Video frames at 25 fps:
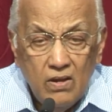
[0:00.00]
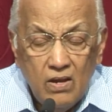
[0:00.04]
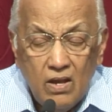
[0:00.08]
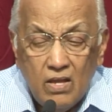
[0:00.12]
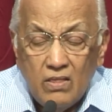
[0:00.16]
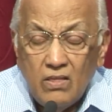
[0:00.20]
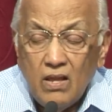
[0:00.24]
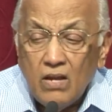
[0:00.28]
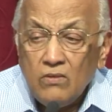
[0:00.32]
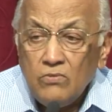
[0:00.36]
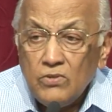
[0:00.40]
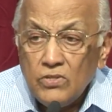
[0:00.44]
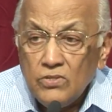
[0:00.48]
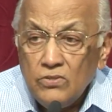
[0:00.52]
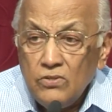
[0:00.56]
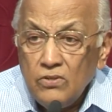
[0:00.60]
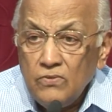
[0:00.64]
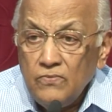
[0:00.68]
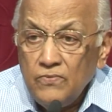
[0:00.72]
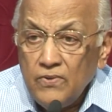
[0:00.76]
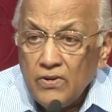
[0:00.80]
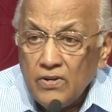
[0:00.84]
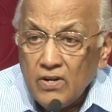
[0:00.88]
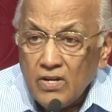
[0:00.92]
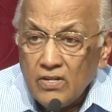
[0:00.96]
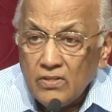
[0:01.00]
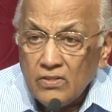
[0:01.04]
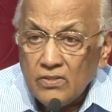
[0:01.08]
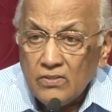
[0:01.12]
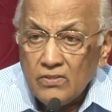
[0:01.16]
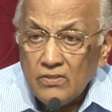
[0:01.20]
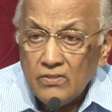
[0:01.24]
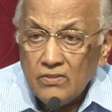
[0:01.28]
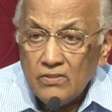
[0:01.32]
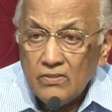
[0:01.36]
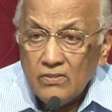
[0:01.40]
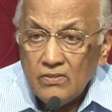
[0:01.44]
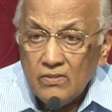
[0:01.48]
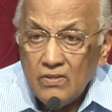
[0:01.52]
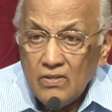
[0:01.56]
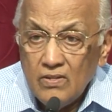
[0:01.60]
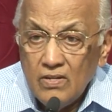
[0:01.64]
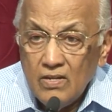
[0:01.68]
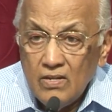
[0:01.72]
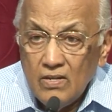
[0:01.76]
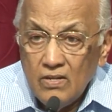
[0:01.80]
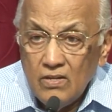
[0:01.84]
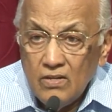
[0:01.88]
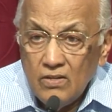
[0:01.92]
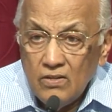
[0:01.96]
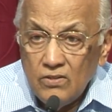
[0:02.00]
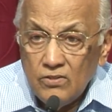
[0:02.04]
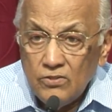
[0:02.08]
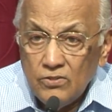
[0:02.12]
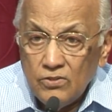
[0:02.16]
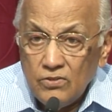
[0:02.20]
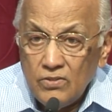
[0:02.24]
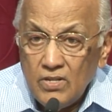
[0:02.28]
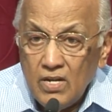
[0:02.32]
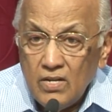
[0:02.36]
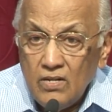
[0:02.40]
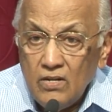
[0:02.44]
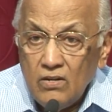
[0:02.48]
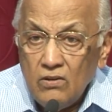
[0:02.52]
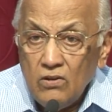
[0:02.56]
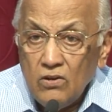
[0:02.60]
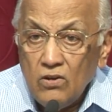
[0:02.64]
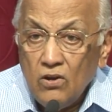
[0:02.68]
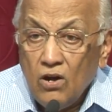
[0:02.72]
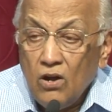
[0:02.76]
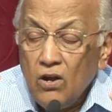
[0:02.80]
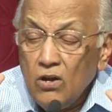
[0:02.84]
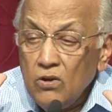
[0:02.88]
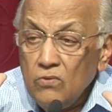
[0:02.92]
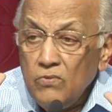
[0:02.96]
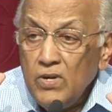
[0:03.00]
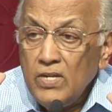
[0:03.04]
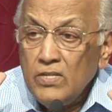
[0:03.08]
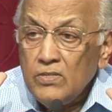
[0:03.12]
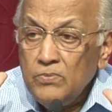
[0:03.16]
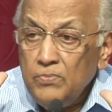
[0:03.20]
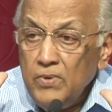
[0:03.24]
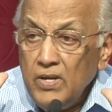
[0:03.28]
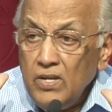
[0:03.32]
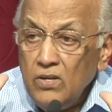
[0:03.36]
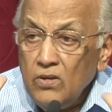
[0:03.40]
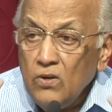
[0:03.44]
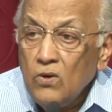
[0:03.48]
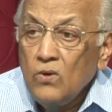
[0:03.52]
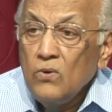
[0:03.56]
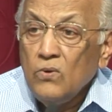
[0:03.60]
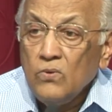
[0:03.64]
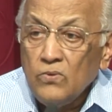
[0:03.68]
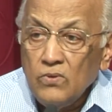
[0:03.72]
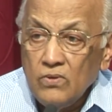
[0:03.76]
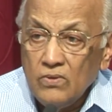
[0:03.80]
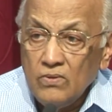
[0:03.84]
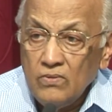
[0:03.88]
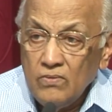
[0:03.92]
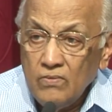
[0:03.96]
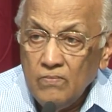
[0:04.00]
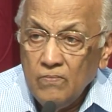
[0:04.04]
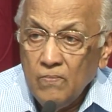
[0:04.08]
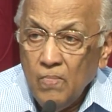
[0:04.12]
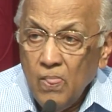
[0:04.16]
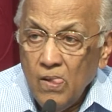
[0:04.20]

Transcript: And that was good for us. So that it will always be known